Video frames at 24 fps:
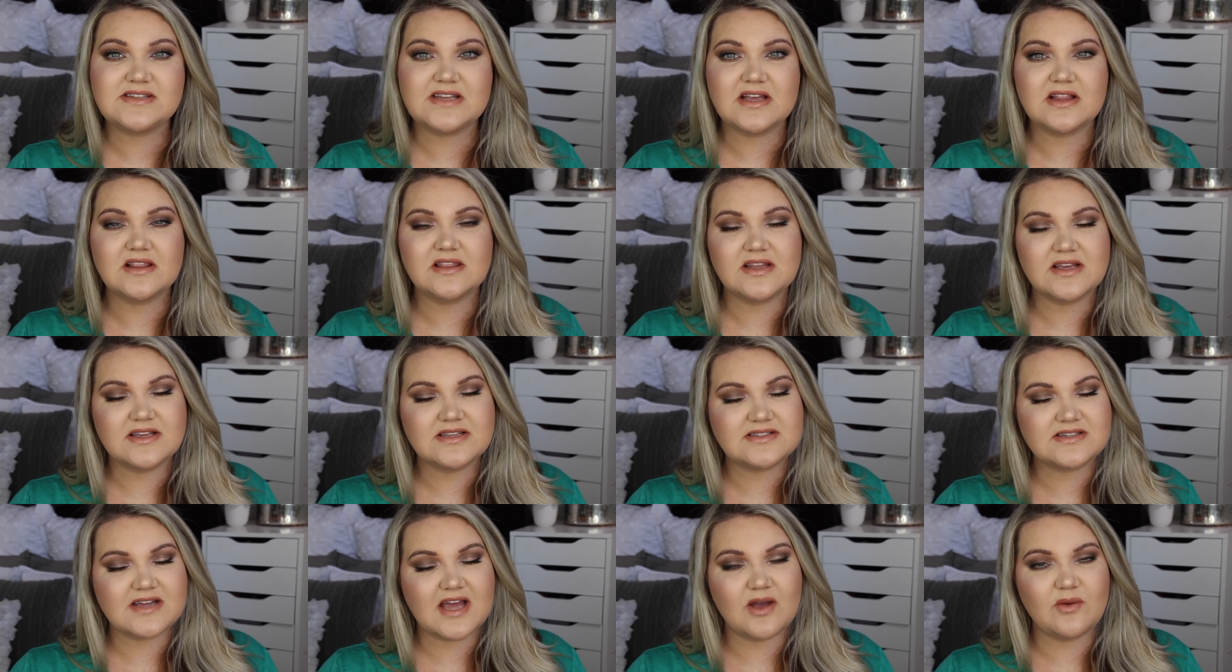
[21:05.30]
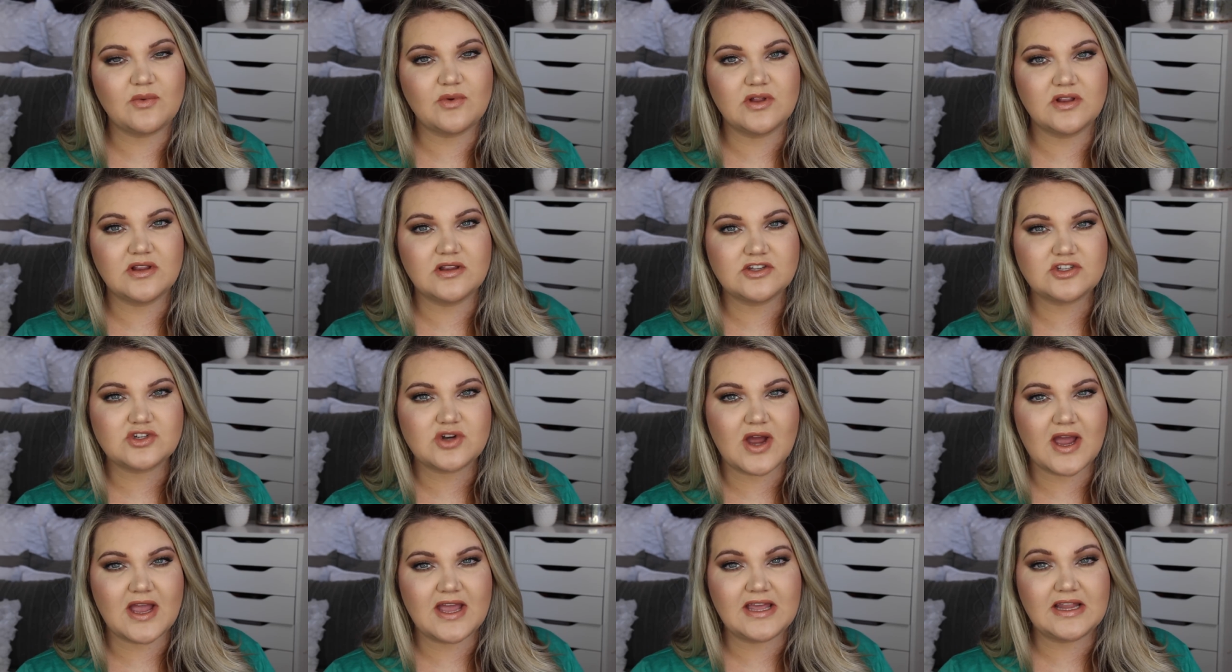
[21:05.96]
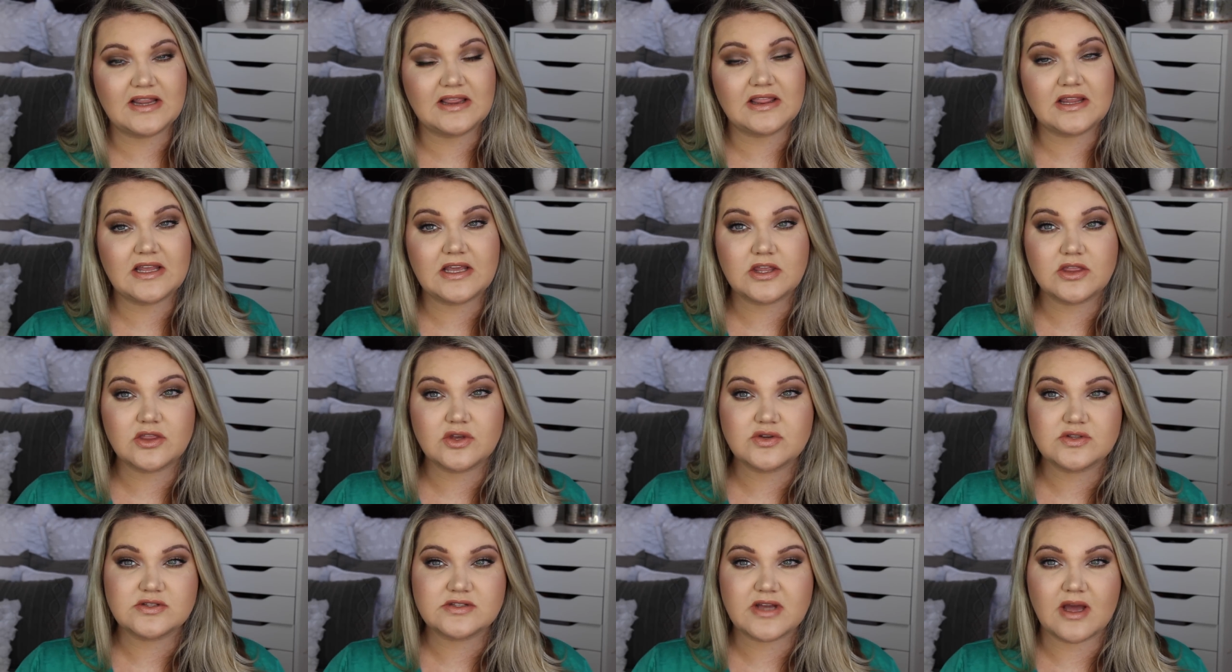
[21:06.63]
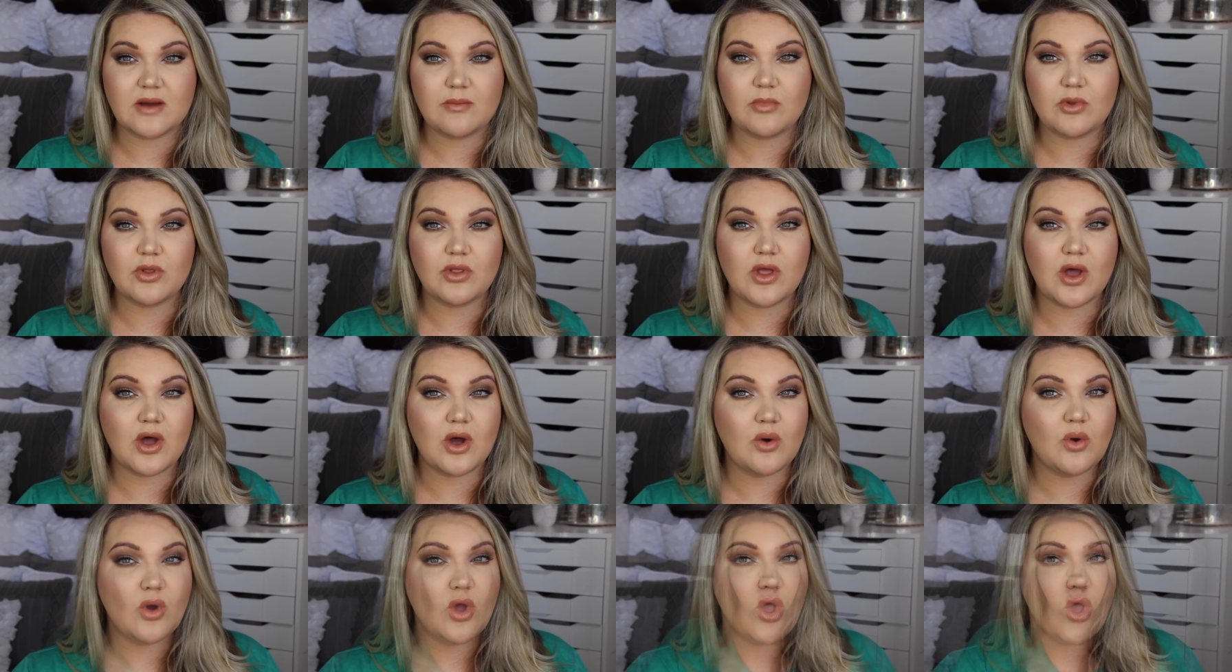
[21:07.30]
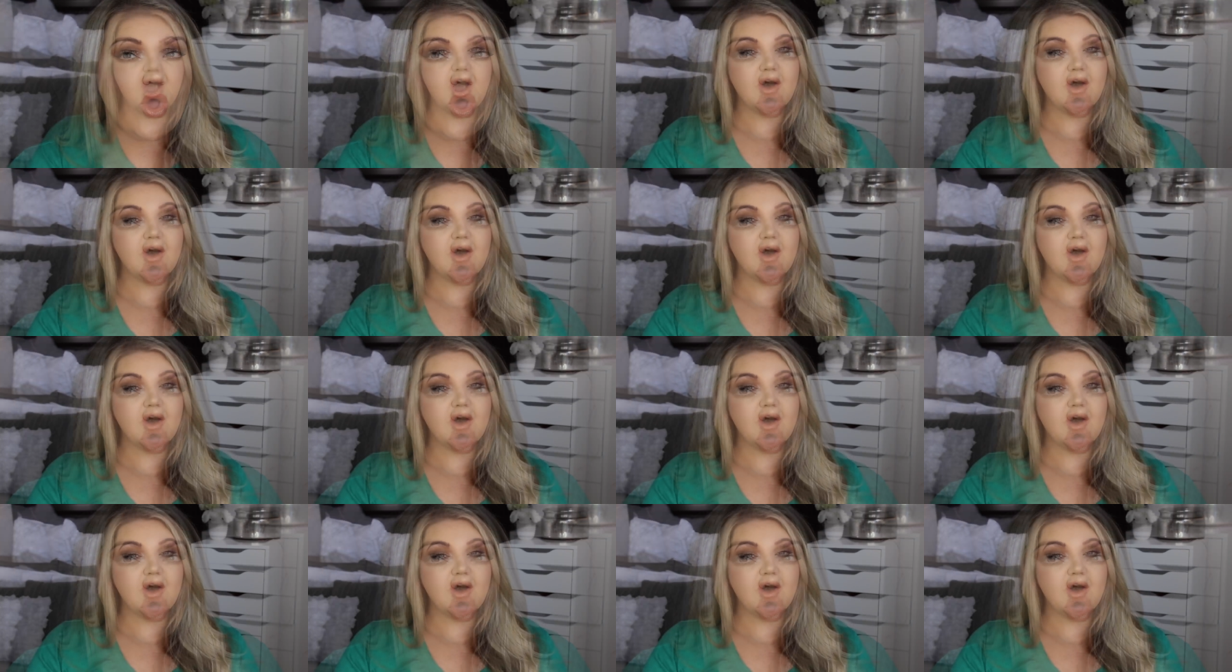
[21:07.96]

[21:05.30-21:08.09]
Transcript: to see a list I will try and link those down below